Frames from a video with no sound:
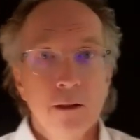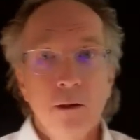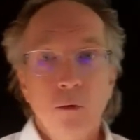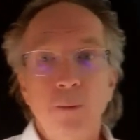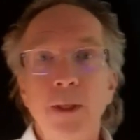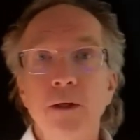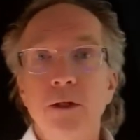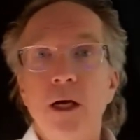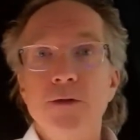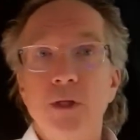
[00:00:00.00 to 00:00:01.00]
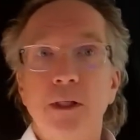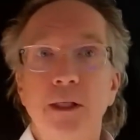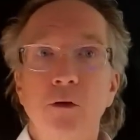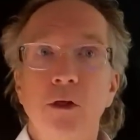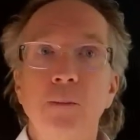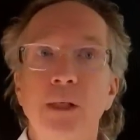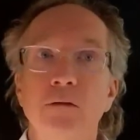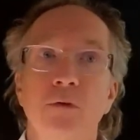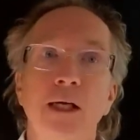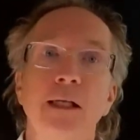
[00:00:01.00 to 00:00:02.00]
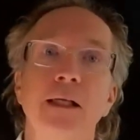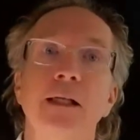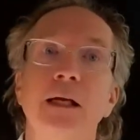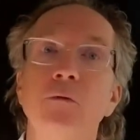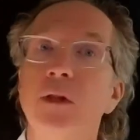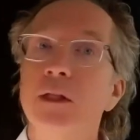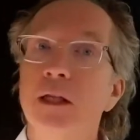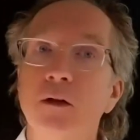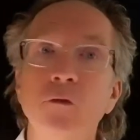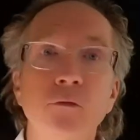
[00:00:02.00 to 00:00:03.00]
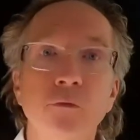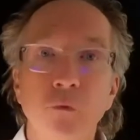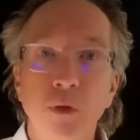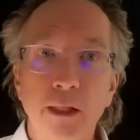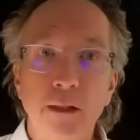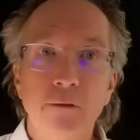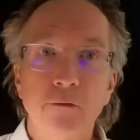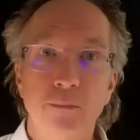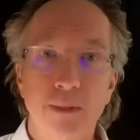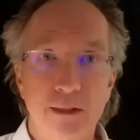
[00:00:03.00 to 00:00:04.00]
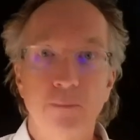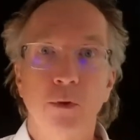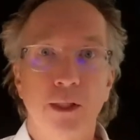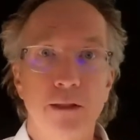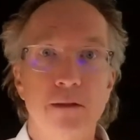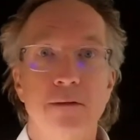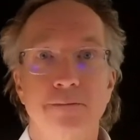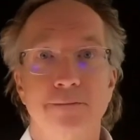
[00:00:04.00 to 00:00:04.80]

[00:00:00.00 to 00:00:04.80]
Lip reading: well, paradoxically, you're going to be inviting in everything that isn't free to be liberated